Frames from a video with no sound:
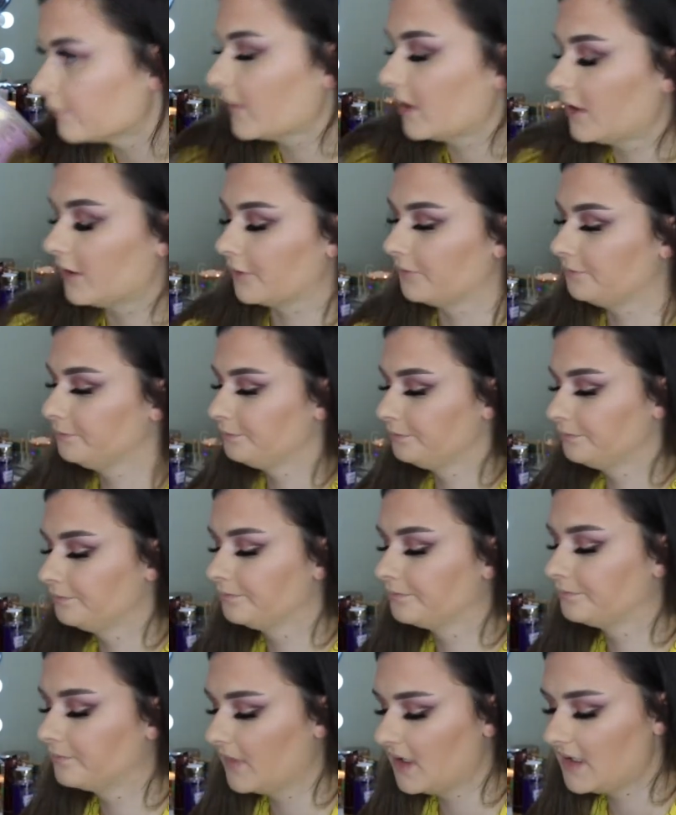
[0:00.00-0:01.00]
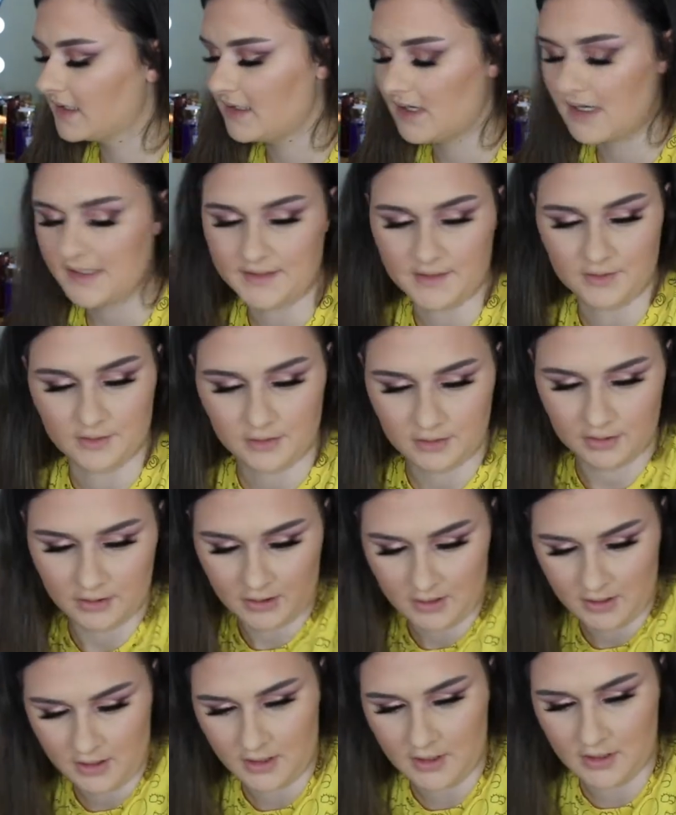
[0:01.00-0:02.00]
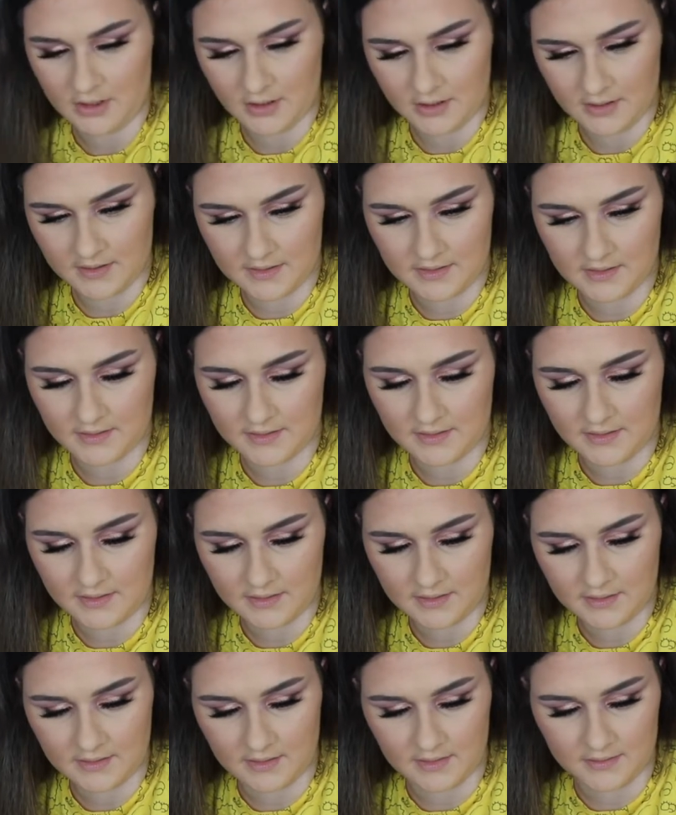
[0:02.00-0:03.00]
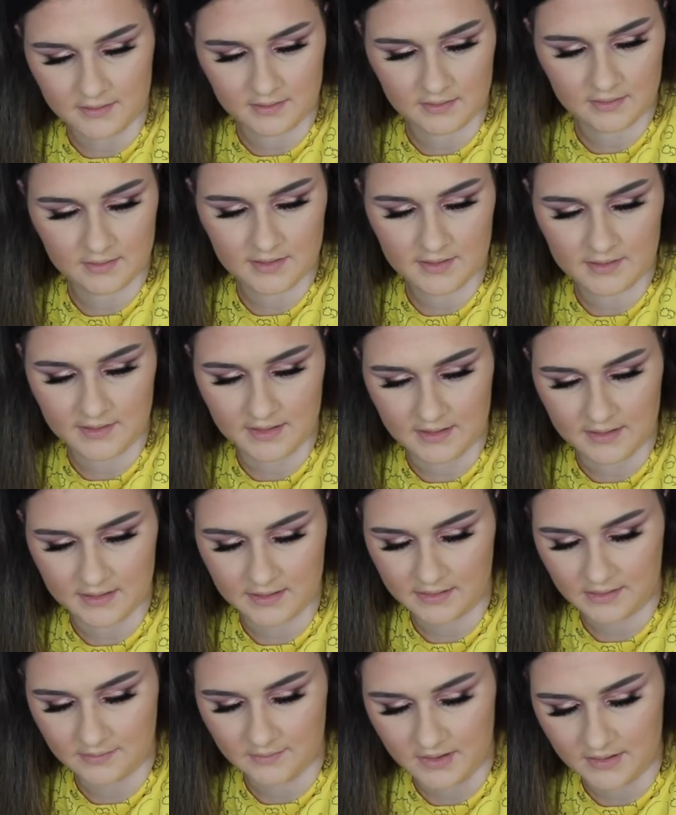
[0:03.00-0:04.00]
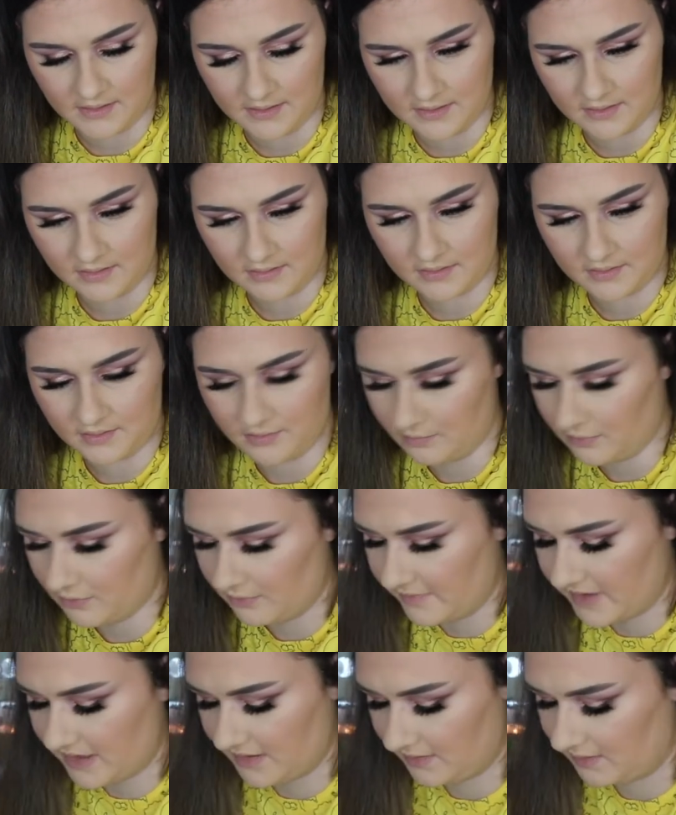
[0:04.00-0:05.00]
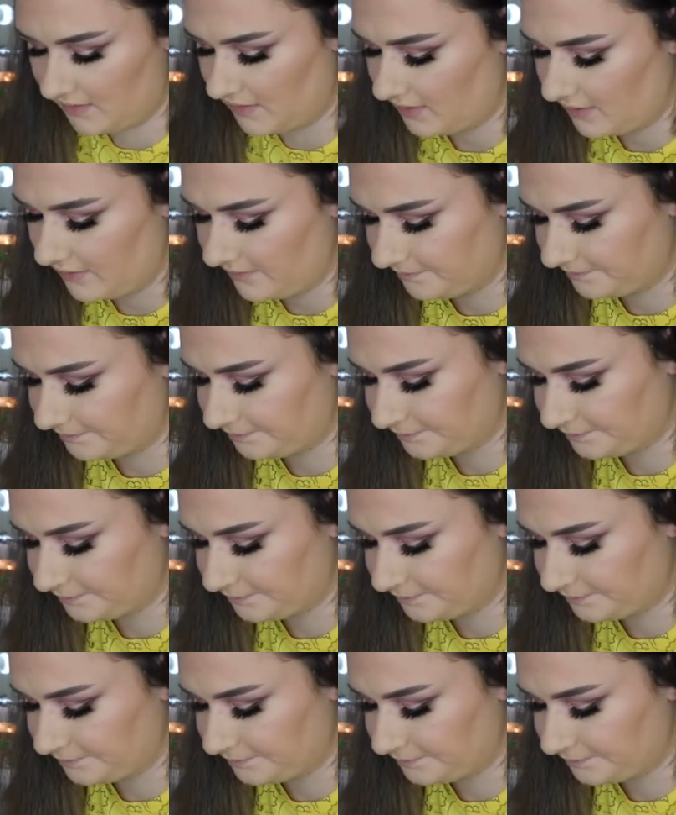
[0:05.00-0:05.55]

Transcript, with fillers: I don't know. It's nice though. It's just like, it doesn't stand out to me as like super amazing, you know?